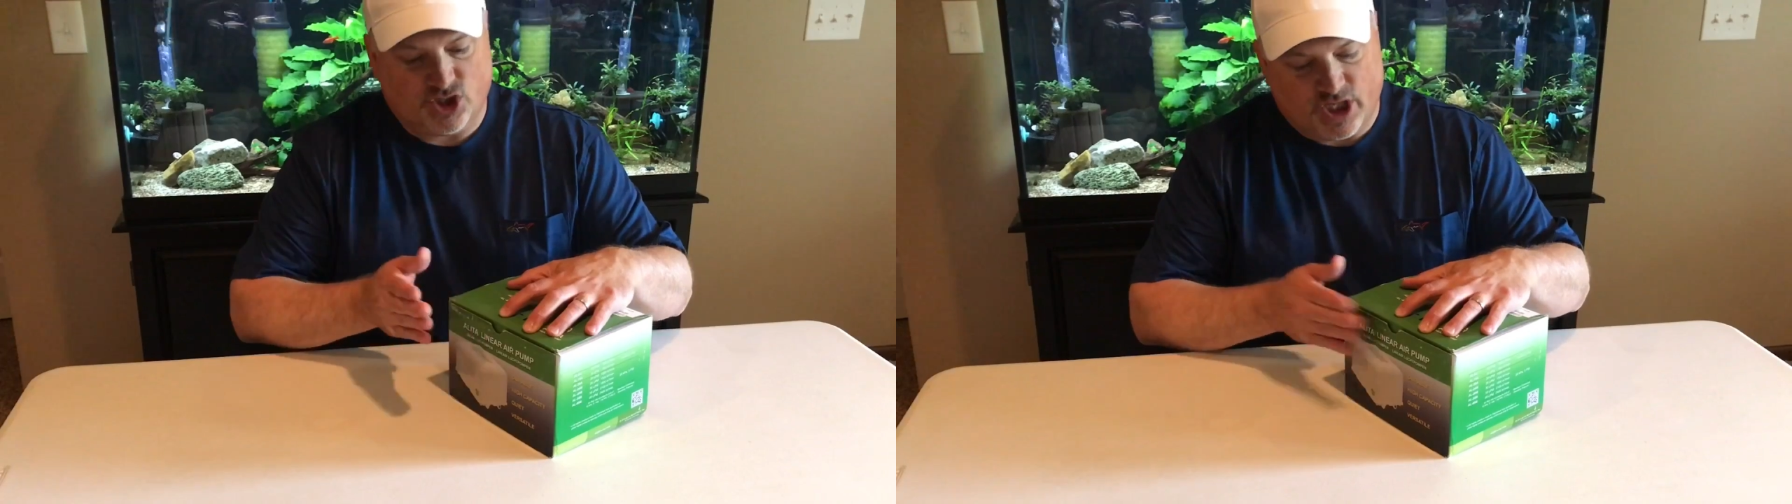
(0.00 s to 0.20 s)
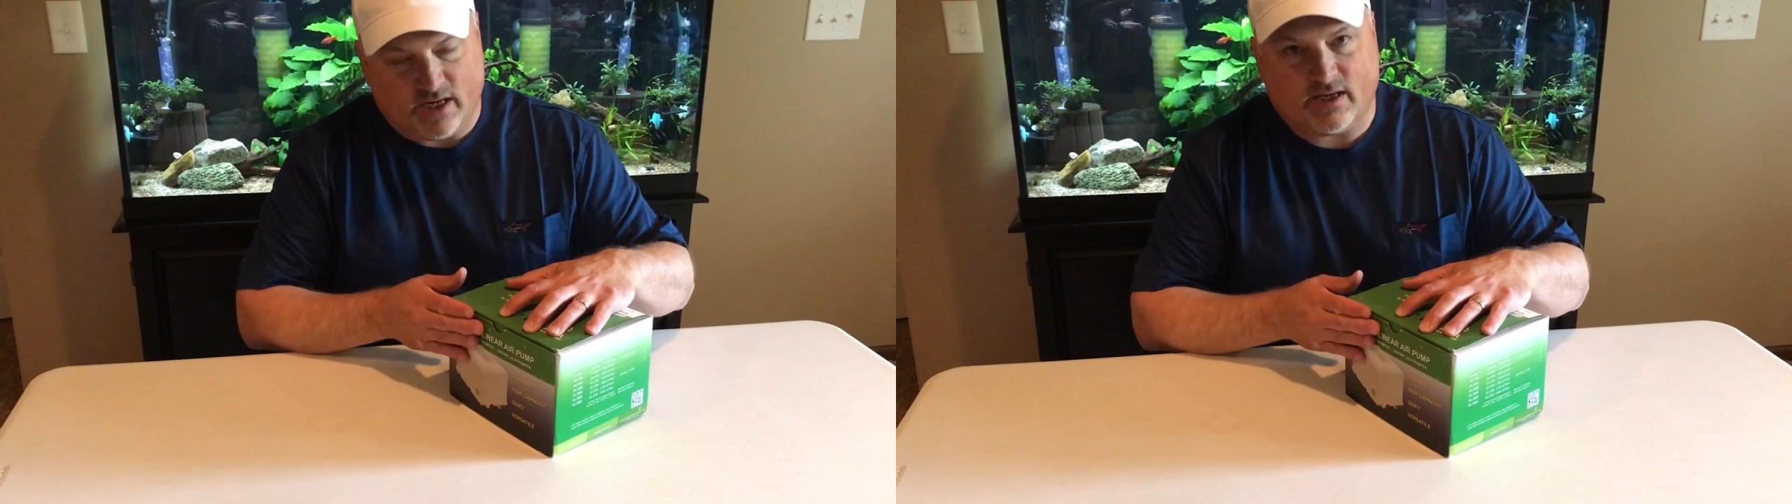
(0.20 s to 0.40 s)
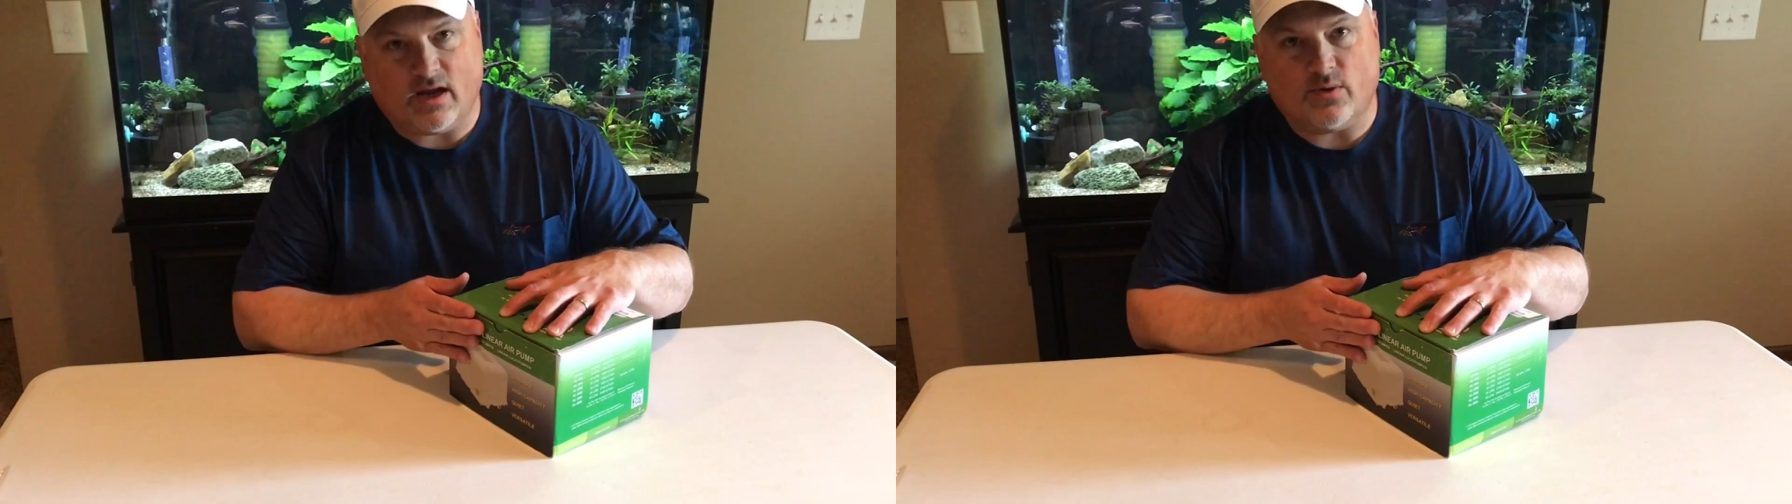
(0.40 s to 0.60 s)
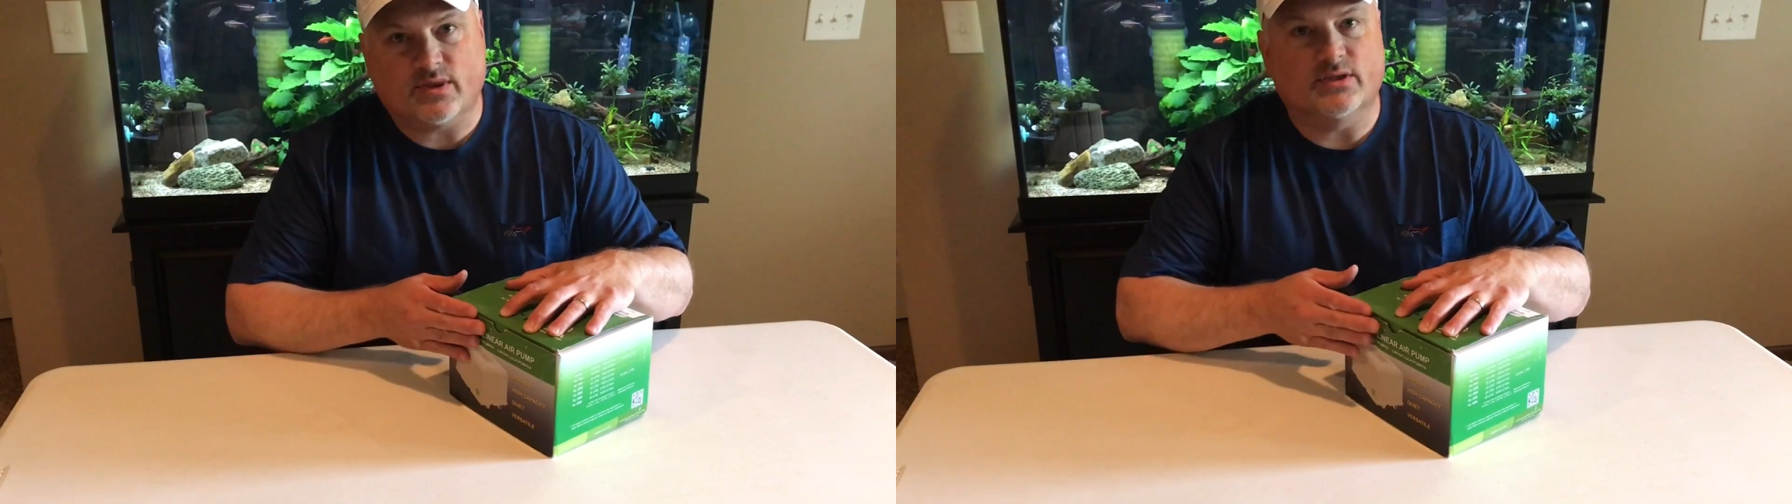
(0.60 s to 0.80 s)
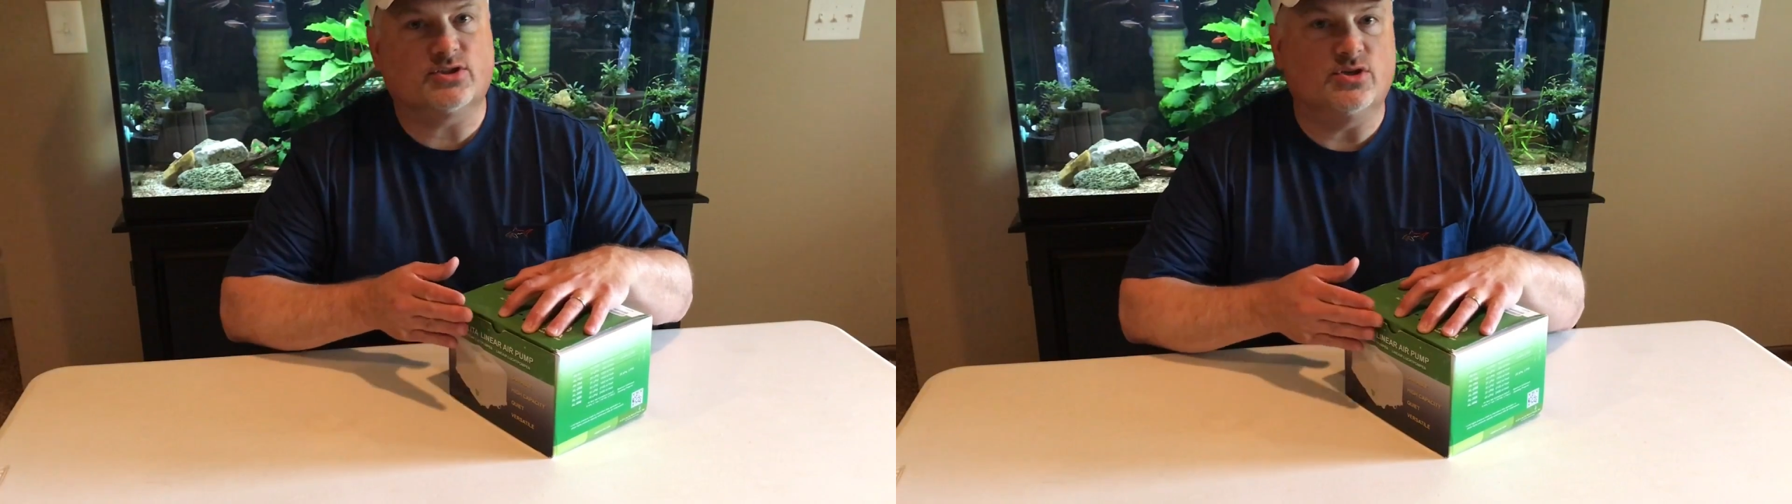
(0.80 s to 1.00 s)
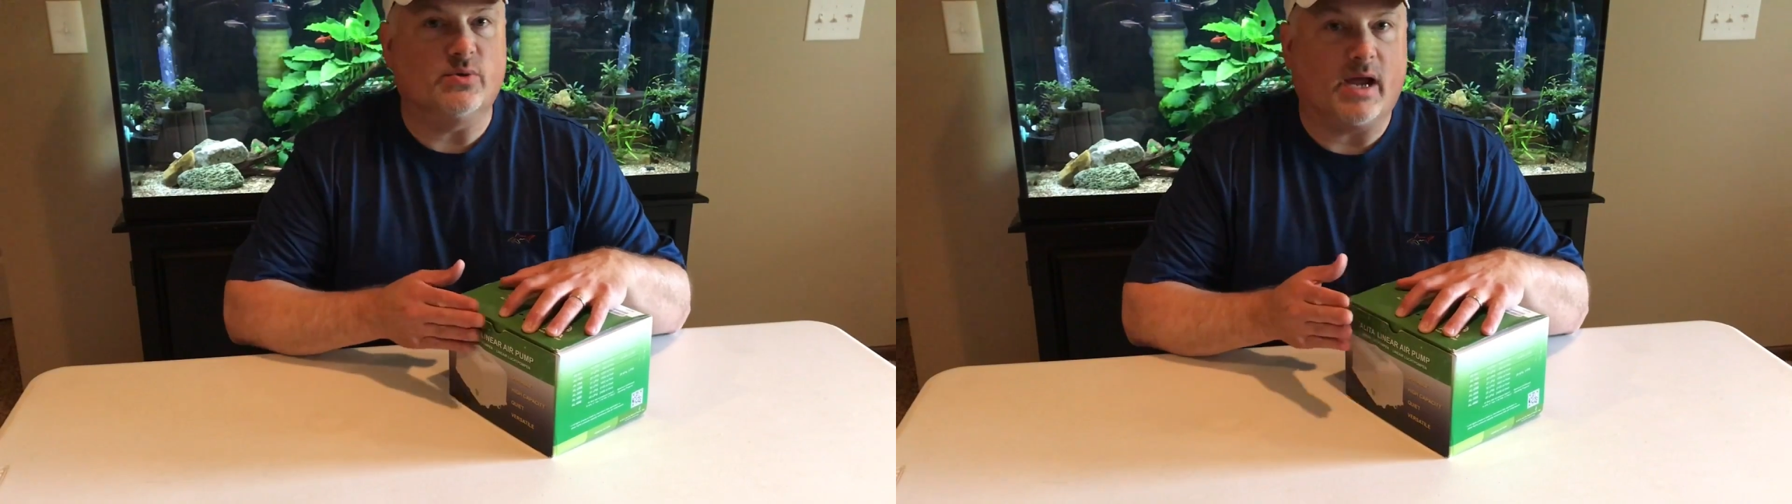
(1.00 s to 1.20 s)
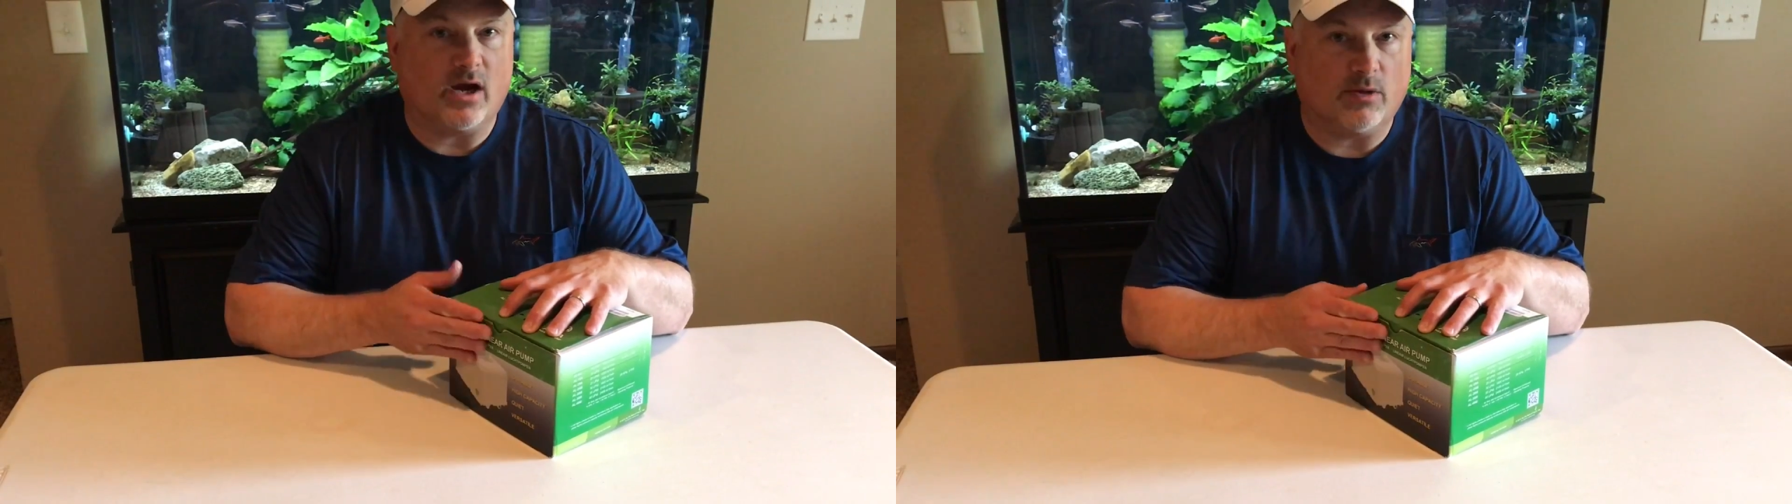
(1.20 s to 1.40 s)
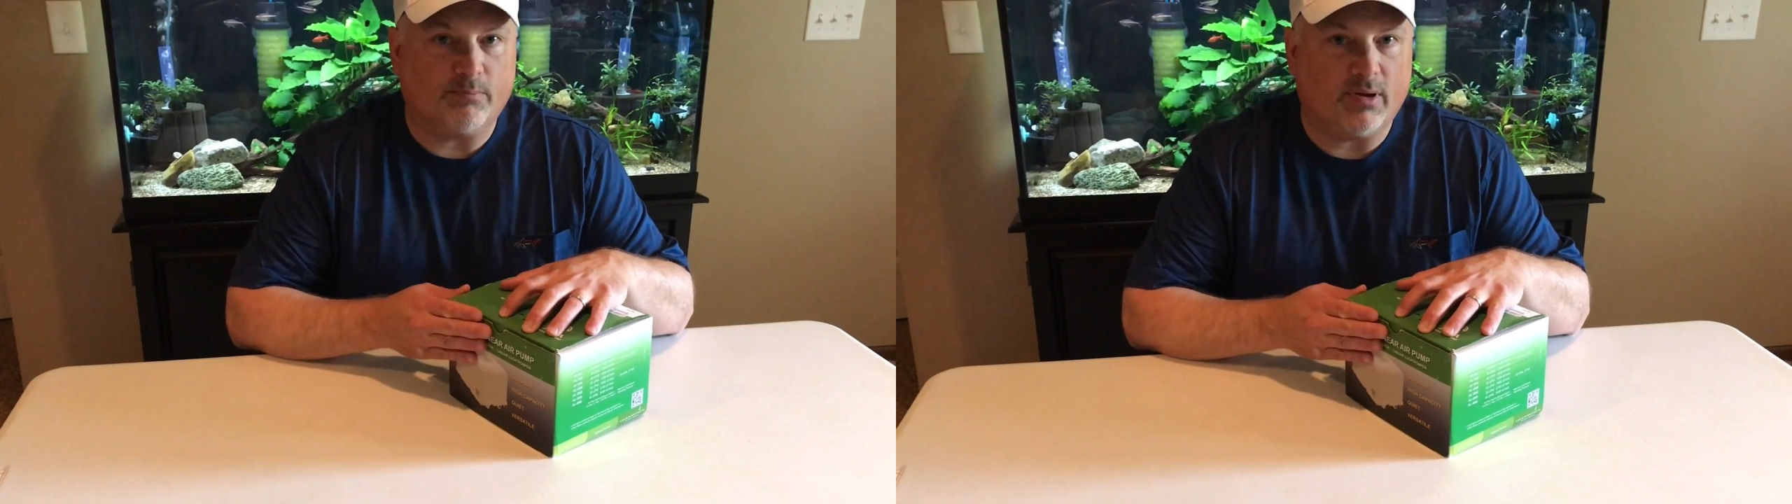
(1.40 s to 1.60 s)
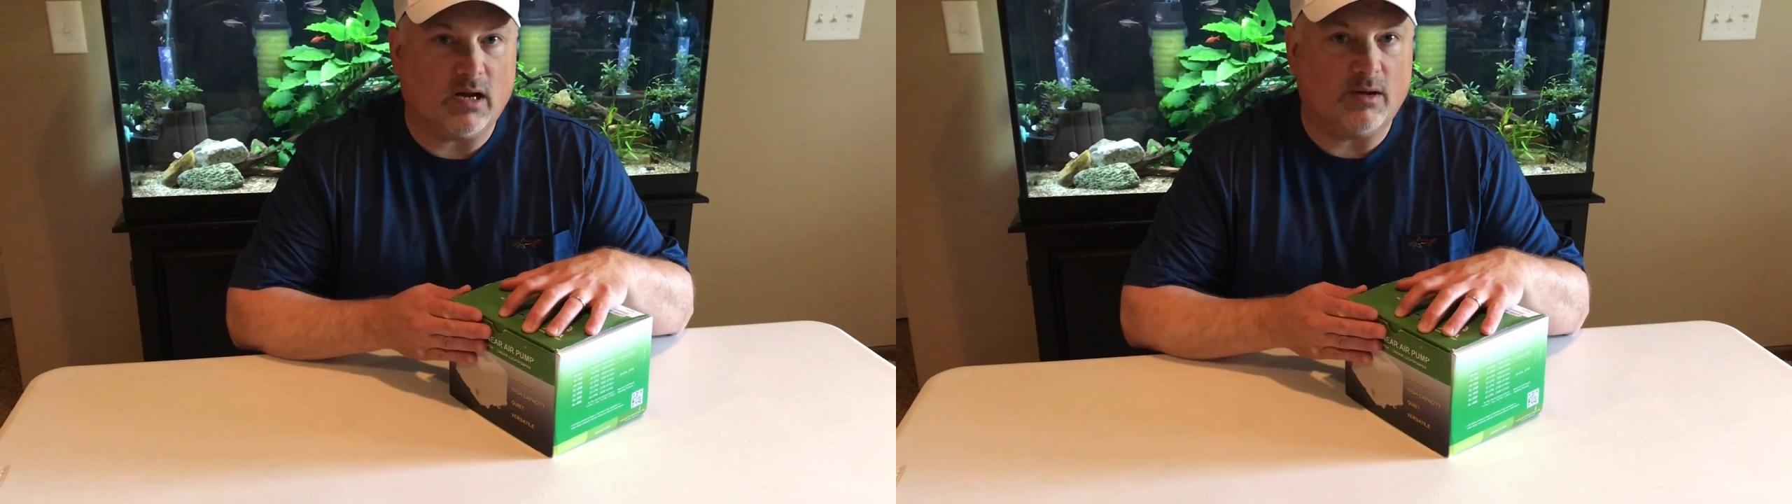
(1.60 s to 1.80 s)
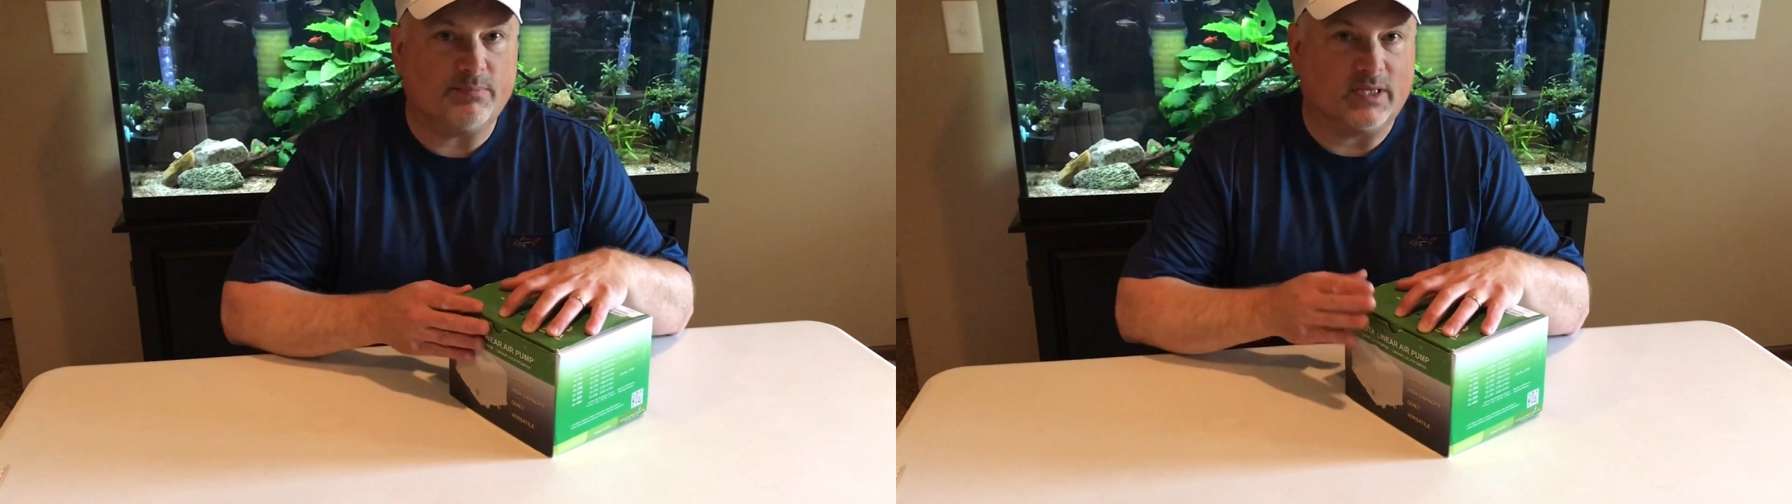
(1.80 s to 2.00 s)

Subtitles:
check out this new air pump,